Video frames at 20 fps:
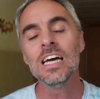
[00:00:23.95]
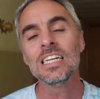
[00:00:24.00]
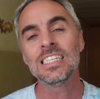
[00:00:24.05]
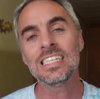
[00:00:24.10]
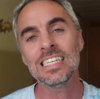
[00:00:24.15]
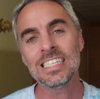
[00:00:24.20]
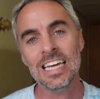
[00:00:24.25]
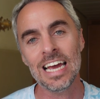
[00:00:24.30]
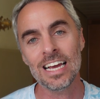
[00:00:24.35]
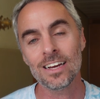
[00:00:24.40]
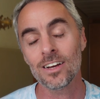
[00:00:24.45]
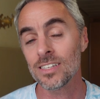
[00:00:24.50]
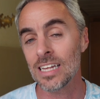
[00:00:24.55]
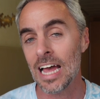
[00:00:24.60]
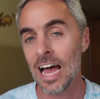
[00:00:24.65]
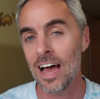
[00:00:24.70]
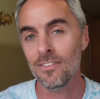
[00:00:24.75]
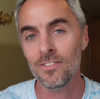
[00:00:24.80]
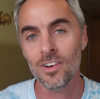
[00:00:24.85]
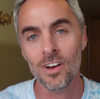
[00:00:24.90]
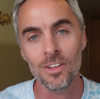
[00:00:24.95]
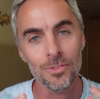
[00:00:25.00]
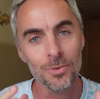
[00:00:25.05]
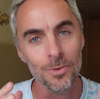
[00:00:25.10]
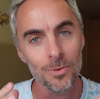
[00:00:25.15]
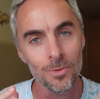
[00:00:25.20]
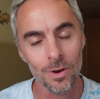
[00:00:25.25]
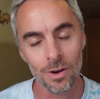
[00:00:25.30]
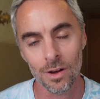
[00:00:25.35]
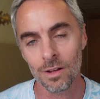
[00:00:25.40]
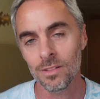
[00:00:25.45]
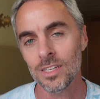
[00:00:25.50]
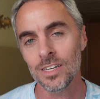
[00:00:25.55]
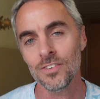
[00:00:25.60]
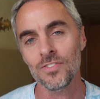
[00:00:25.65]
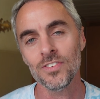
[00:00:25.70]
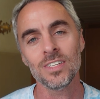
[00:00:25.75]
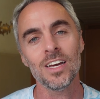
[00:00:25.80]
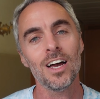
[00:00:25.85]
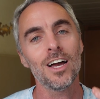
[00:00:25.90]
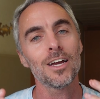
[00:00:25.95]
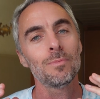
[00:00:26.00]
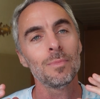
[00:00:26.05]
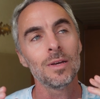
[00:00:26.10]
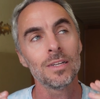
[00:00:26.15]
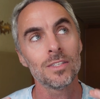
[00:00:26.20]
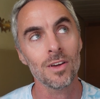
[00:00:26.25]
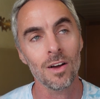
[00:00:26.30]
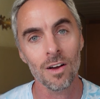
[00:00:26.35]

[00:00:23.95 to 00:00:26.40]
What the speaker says: today because I've gone through all the different documents,